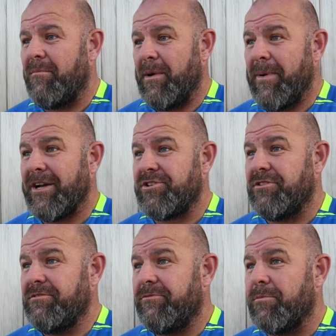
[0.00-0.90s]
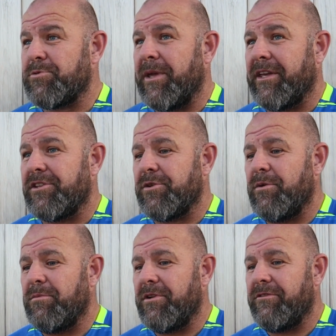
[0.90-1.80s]
my passion from speaking to
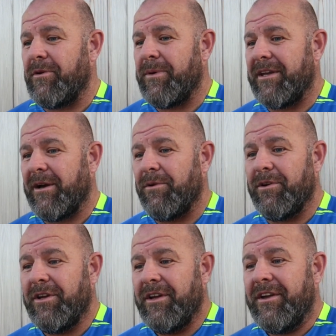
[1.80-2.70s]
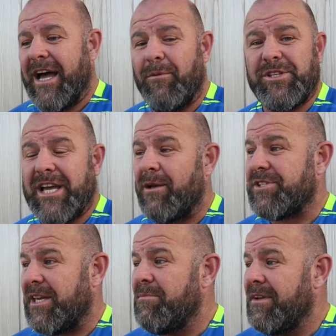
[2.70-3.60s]
them, of it being our town
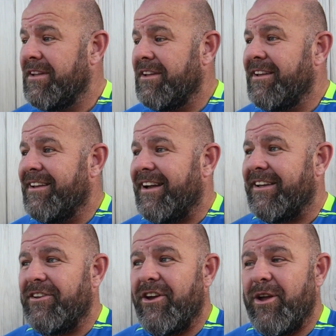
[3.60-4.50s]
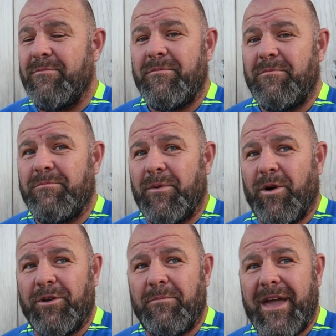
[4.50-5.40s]
team, and we
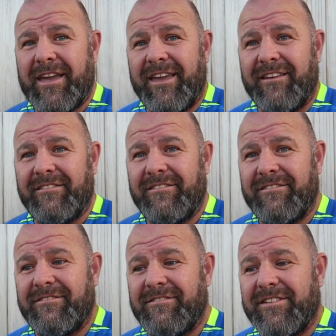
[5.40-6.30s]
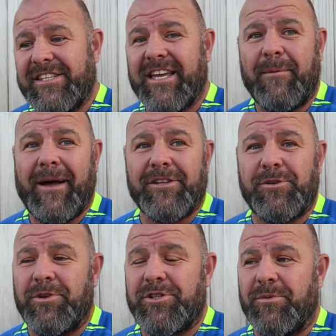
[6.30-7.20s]
want to take it back
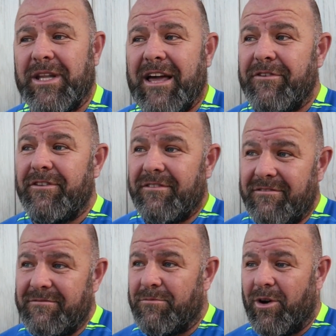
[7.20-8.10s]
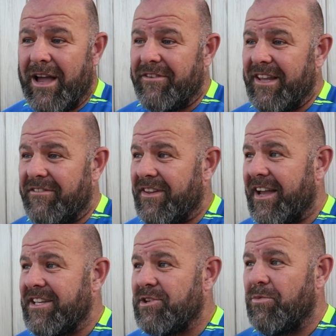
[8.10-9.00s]
to a level, whatever level
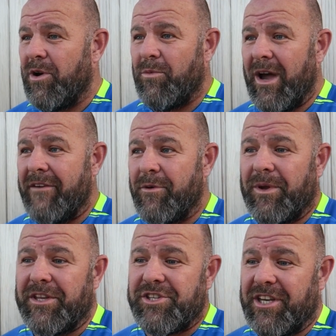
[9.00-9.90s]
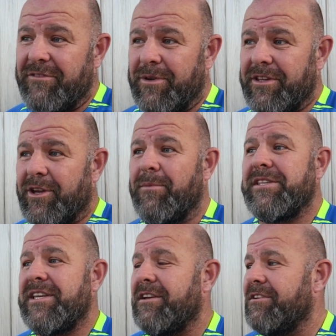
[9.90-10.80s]
that is, or whatever we achieve with the
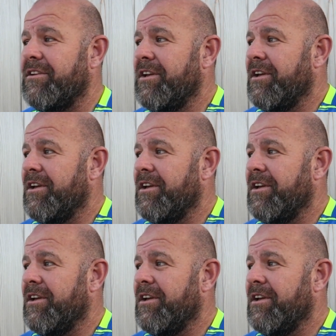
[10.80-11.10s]
committee, and